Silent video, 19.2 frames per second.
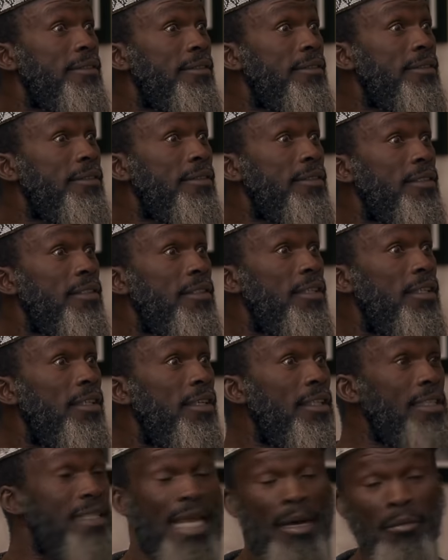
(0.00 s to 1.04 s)
Mm.
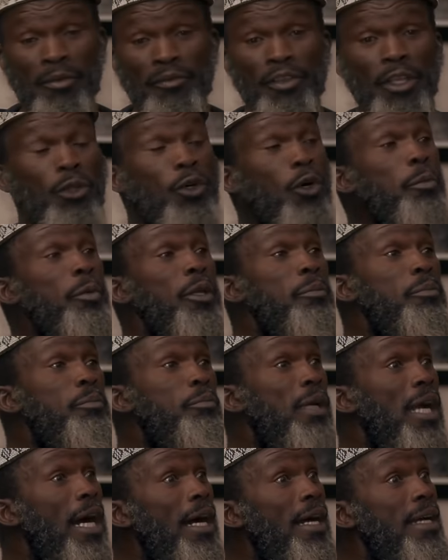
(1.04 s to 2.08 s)
And some of the
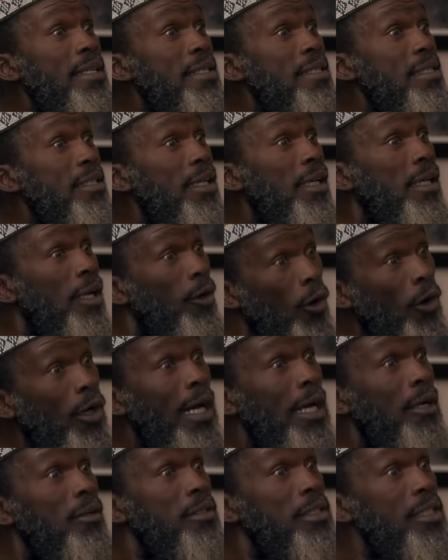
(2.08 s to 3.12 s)
European guys and
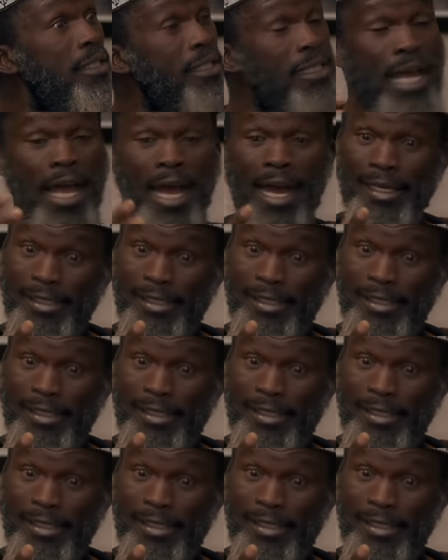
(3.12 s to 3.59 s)
occultists